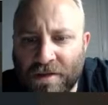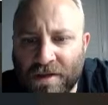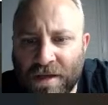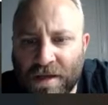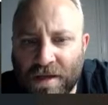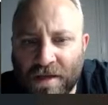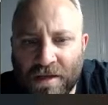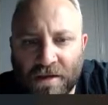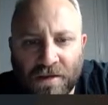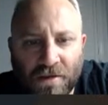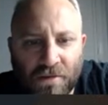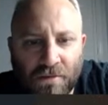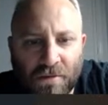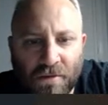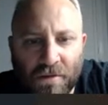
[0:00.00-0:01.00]
to take.
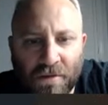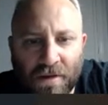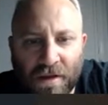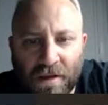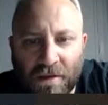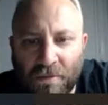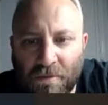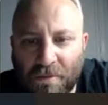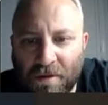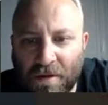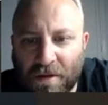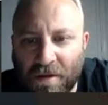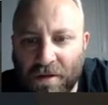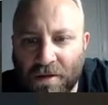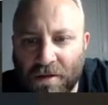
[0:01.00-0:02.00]
What have we got there? What have we
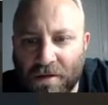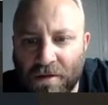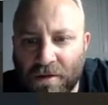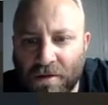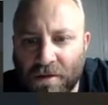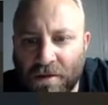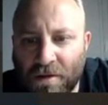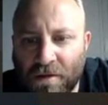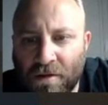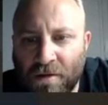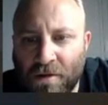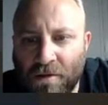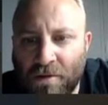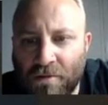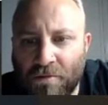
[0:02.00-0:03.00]
got
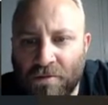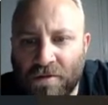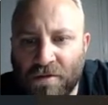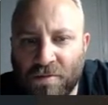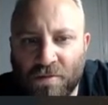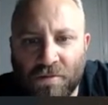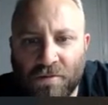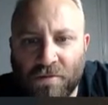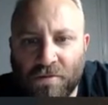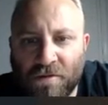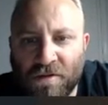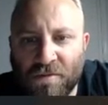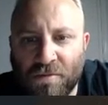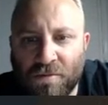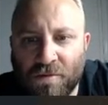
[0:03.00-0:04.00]
there? We'll
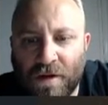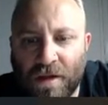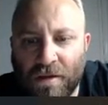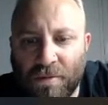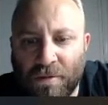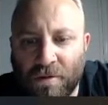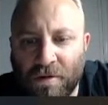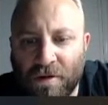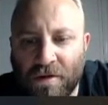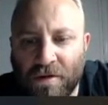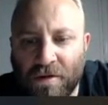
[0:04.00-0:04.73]
just put Alibi in.